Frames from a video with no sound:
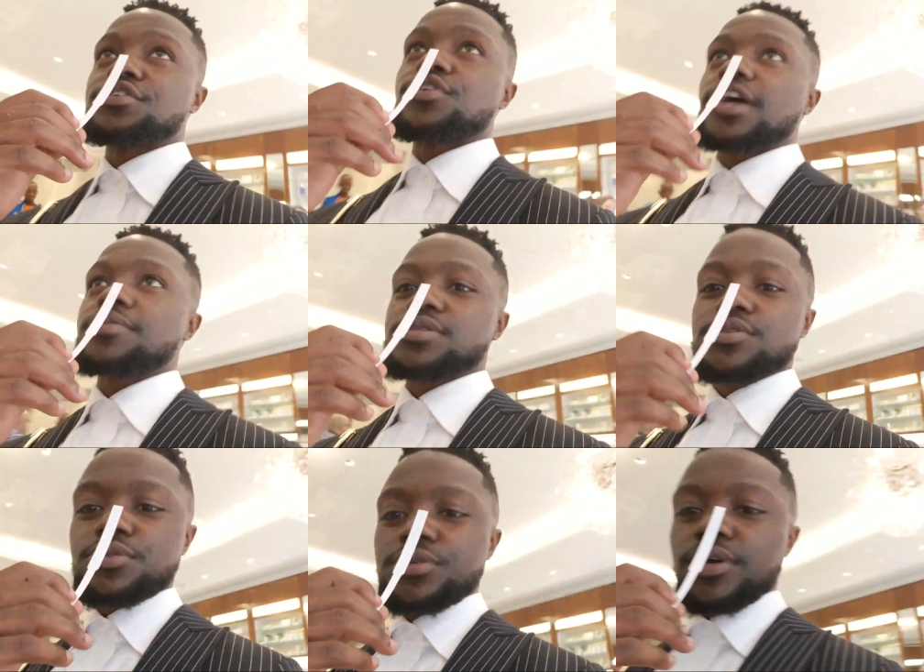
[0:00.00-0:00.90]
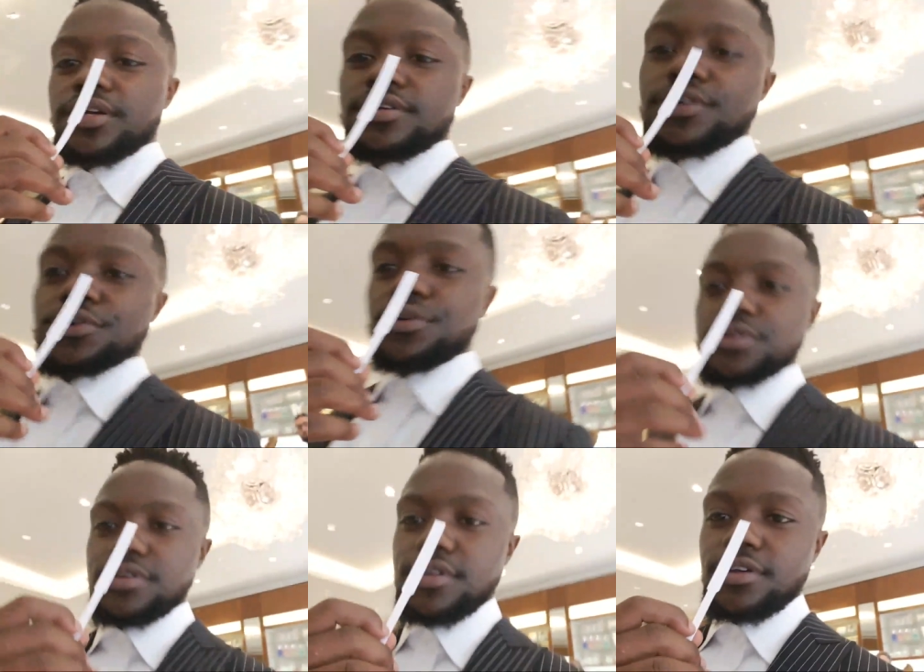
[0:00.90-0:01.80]
You're absolutely right. Hold
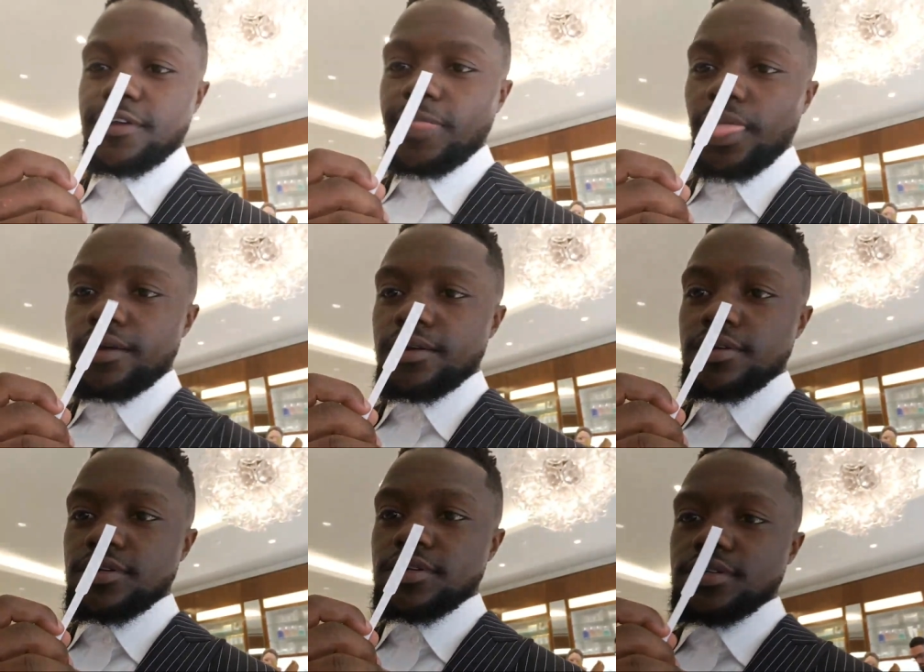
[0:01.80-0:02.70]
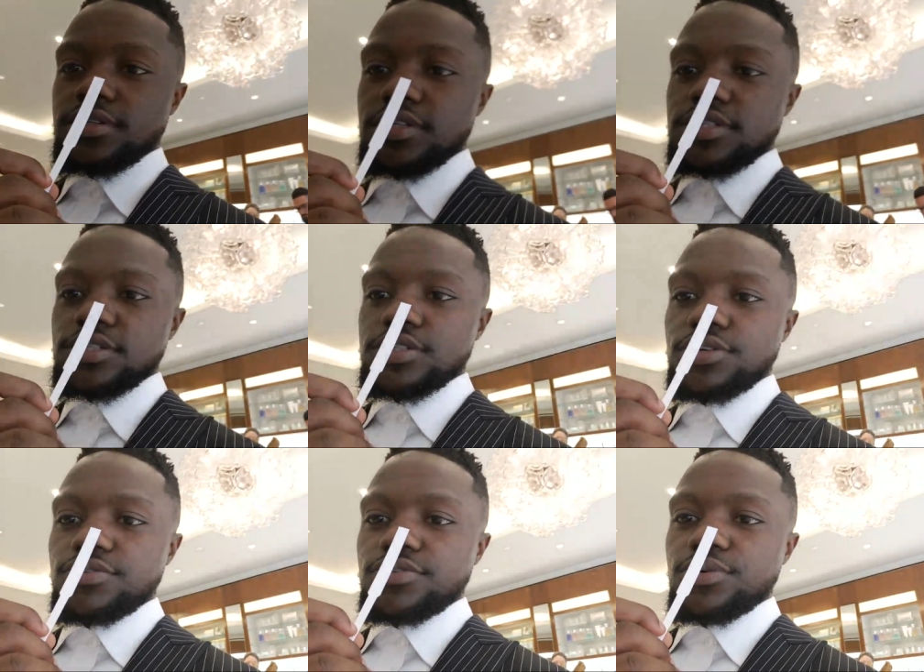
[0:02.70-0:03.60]
on. The
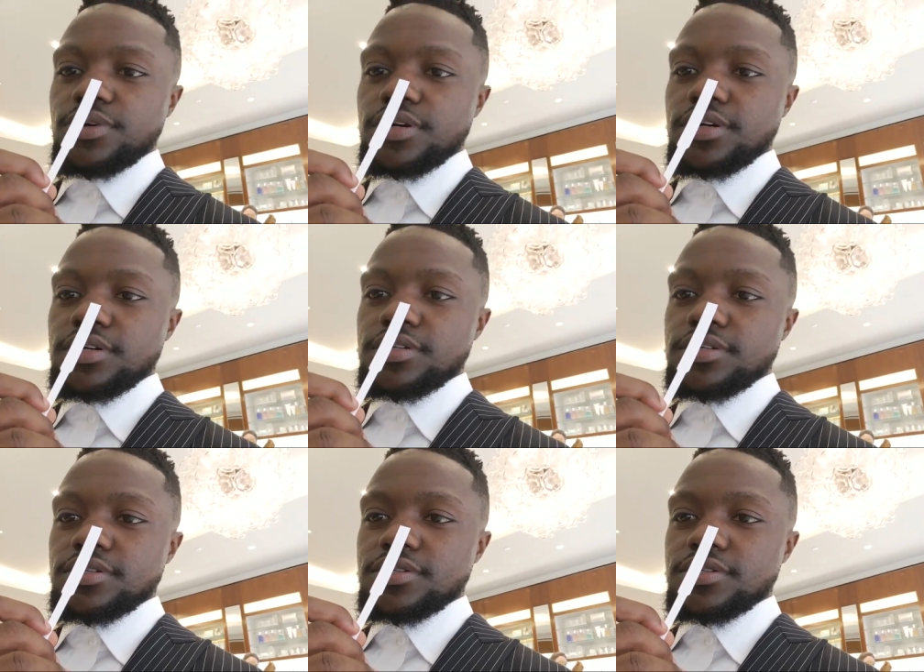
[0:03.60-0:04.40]
silver one.